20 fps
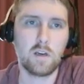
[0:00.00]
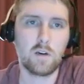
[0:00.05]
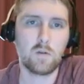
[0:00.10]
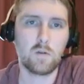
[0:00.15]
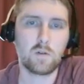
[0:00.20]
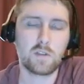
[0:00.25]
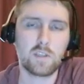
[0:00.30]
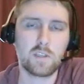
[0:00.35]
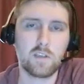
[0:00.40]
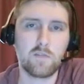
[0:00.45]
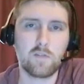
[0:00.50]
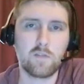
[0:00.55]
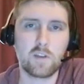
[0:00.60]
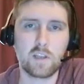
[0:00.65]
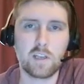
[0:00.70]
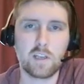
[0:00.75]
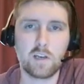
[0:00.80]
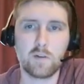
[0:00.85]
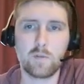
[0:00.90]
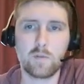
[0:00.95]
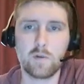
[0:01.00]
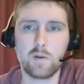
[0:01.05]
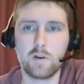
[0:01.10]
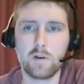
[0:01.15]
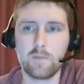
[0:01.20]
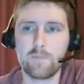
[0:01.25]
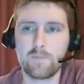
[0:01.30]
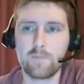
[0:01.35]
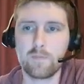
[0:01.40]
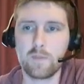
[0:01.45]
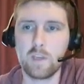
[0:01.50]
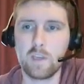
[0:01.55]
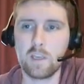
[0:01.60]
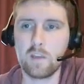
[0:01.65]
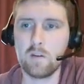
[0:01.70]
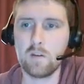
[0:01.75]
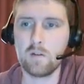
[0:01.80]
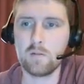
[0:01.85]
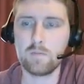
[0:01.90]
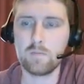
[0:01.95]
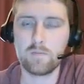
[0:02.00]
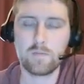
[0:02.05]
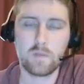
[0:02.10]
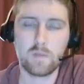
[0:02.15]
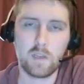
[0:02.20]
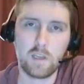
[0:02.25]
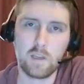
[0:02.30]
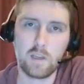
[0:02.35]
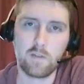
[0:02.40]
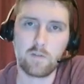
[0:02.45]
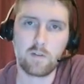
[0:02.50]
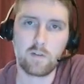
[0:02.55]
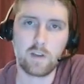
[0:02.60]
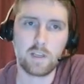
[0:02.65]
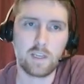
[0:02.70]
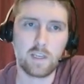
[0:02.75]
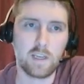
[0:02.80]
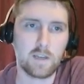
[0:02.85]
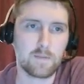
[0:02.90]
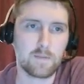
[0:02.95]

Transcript: uh, we'll see if we can help you out. Thank you. Have a great